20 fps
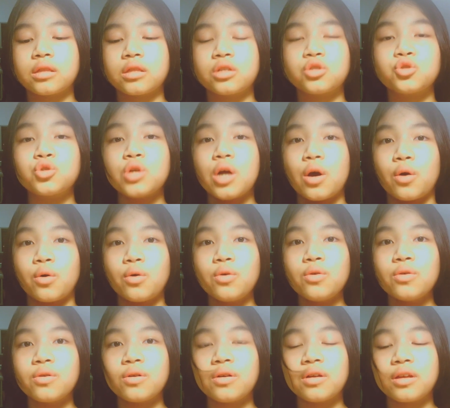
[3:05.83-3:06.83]

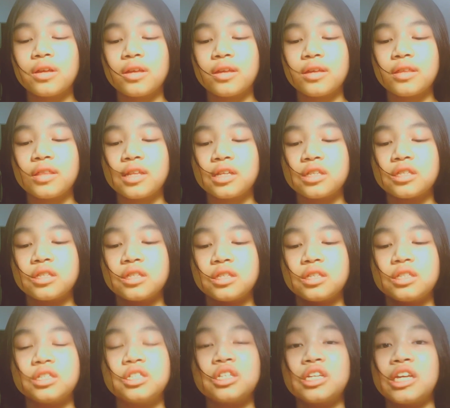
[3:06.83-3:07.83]
show, the
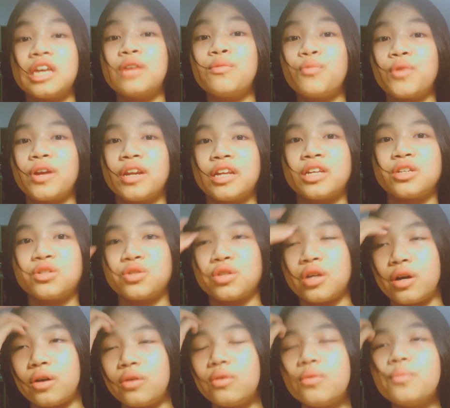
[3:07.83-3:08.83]
Keep Running
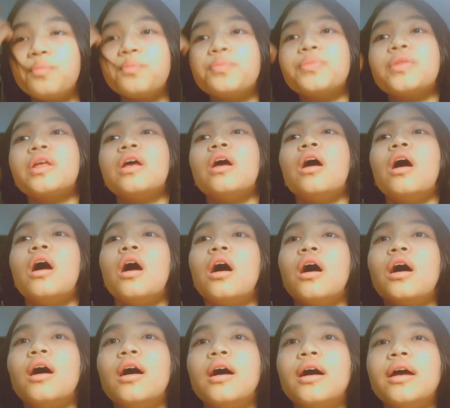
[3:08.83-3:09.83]
show,
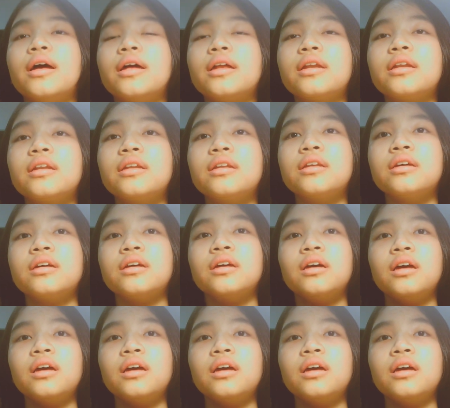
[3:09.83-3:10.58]
and